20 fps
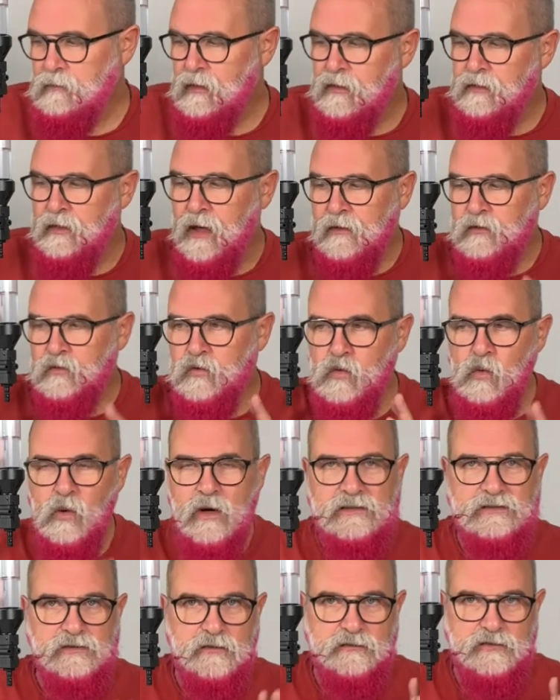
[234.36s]
There are two
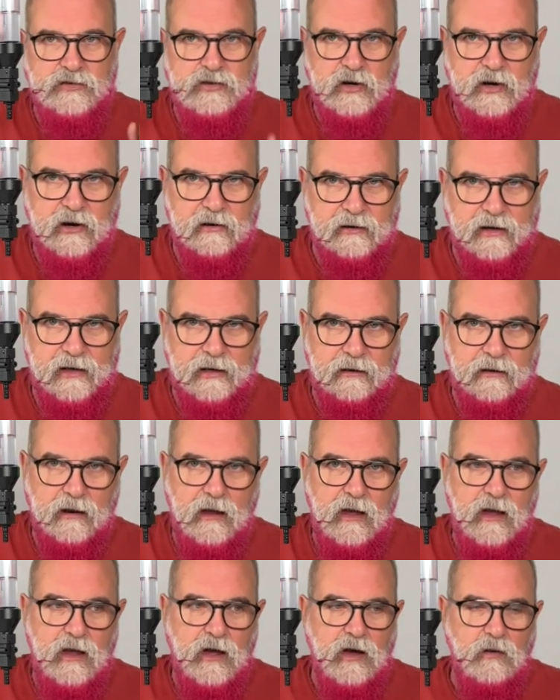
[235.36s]
ways of triggering.
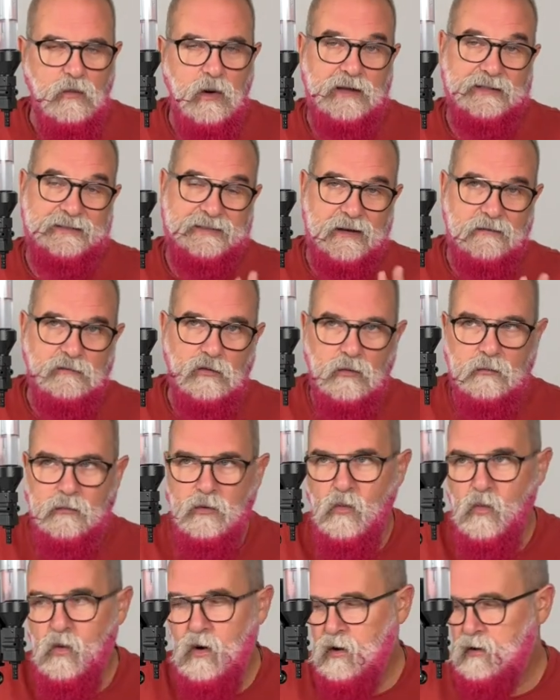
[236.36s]
Well, several,
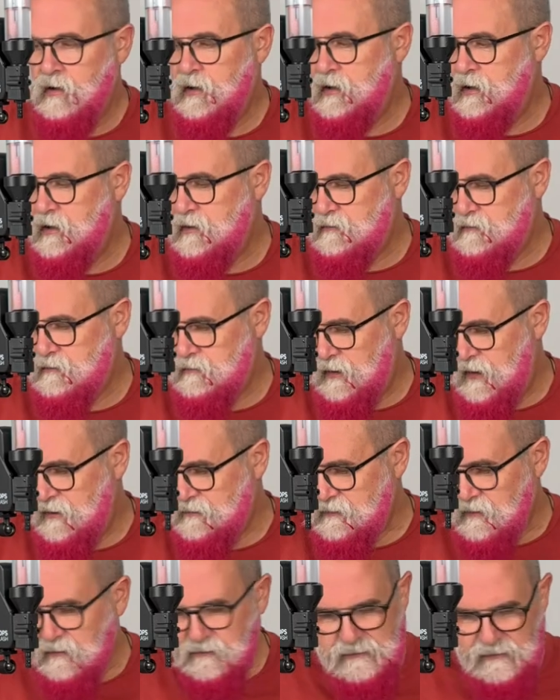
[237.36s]
but one is,
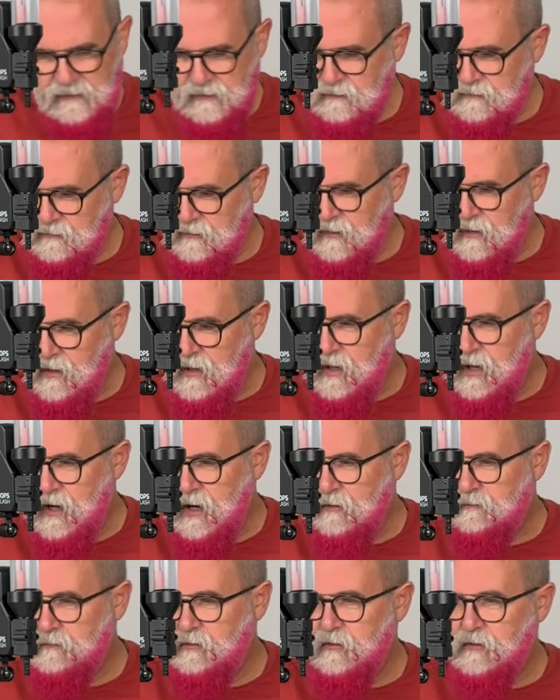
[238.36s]
as I did,
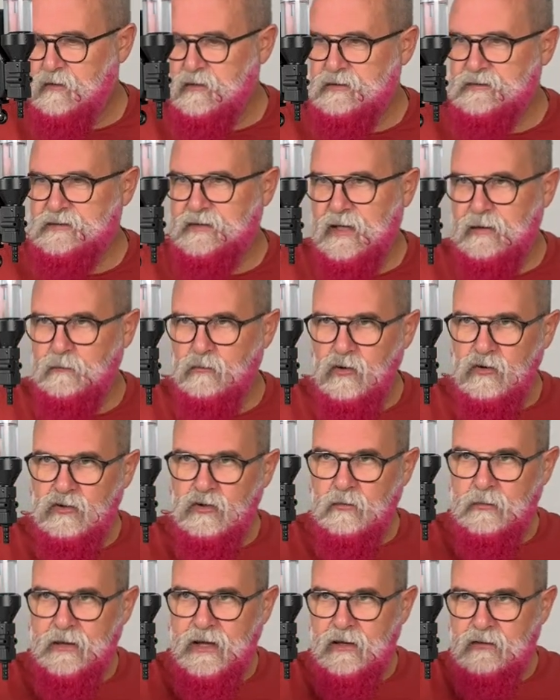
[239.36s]
I've got this cable
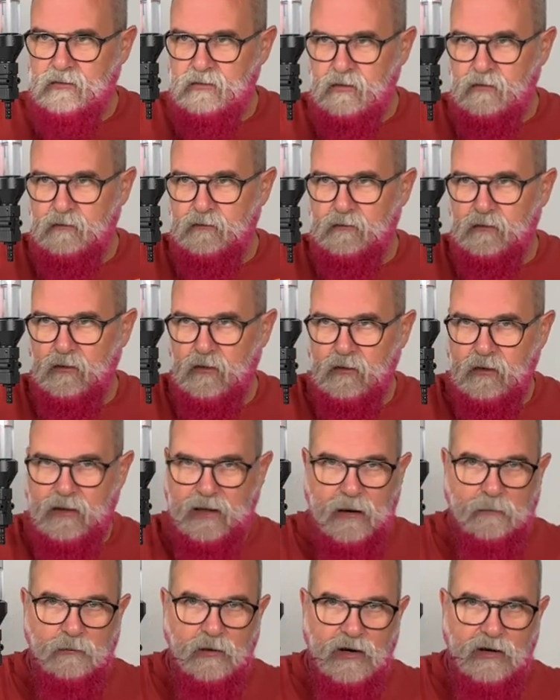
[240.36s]
coming out of the
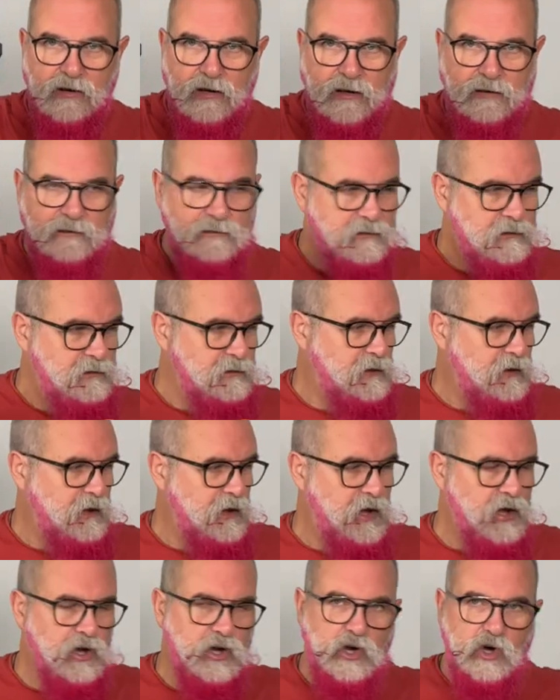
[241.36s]
camera connector,
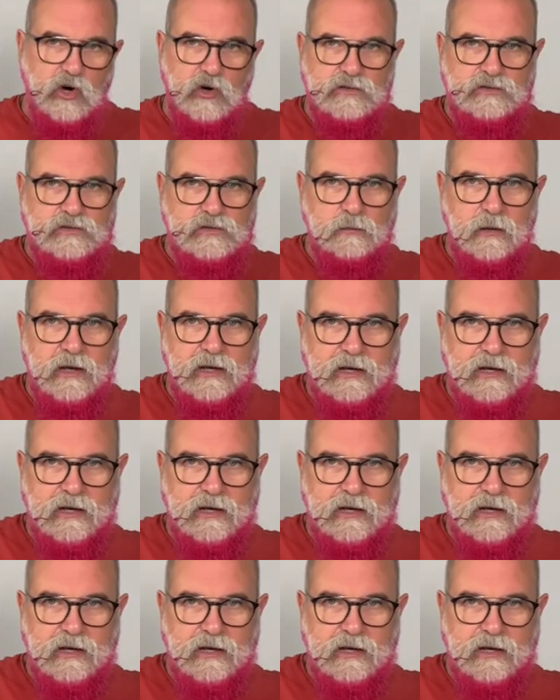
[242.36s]
goes to my